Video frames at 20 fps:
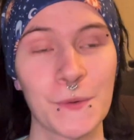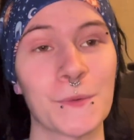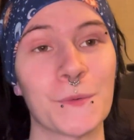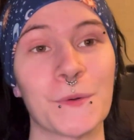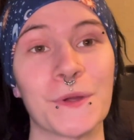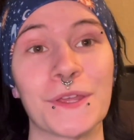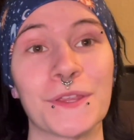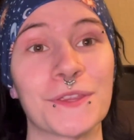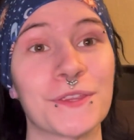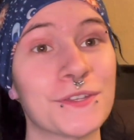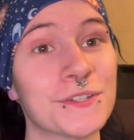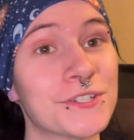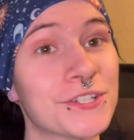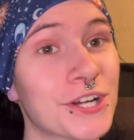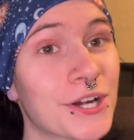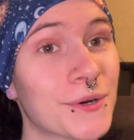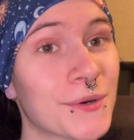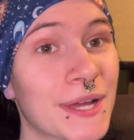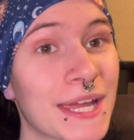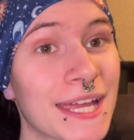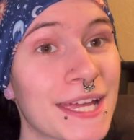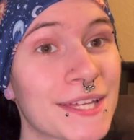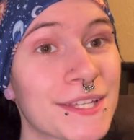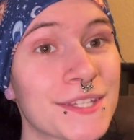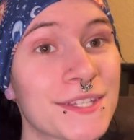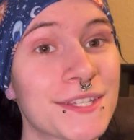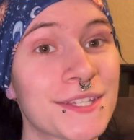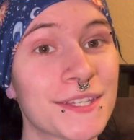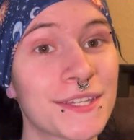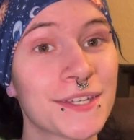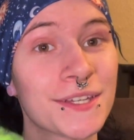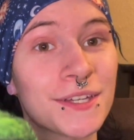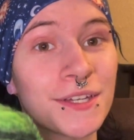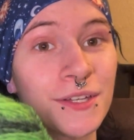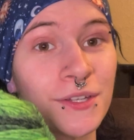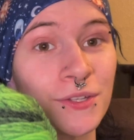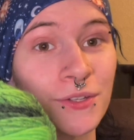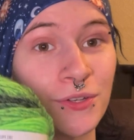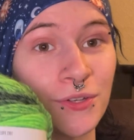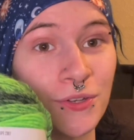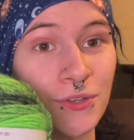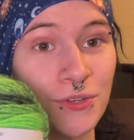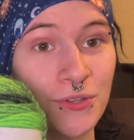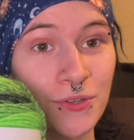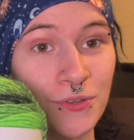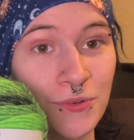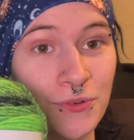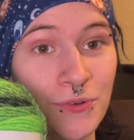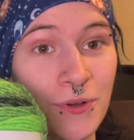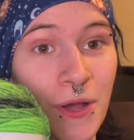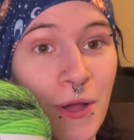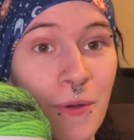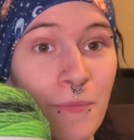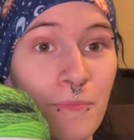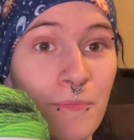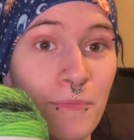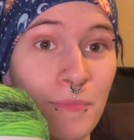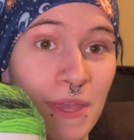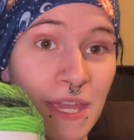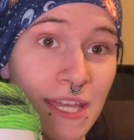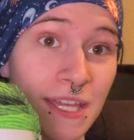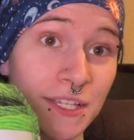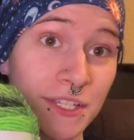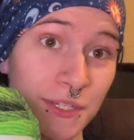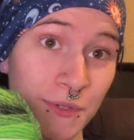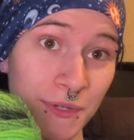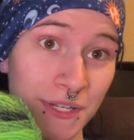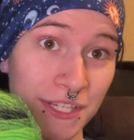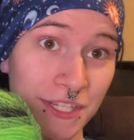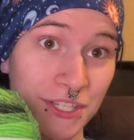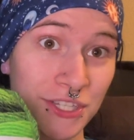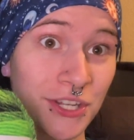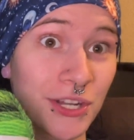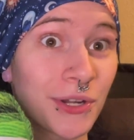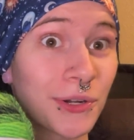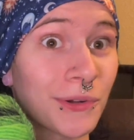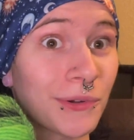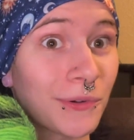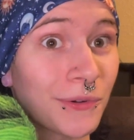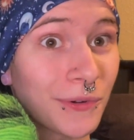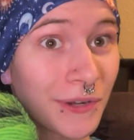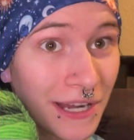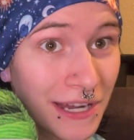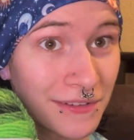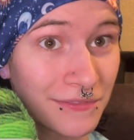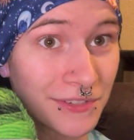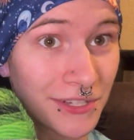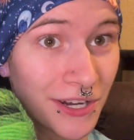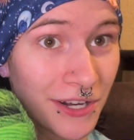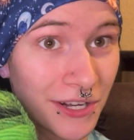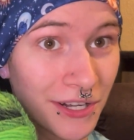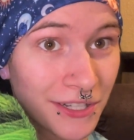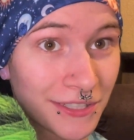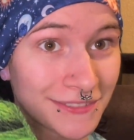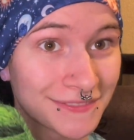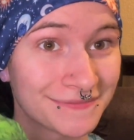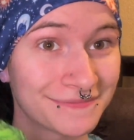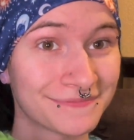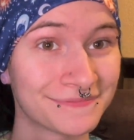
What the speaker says: with Joann's new Big Twist Rave yarn.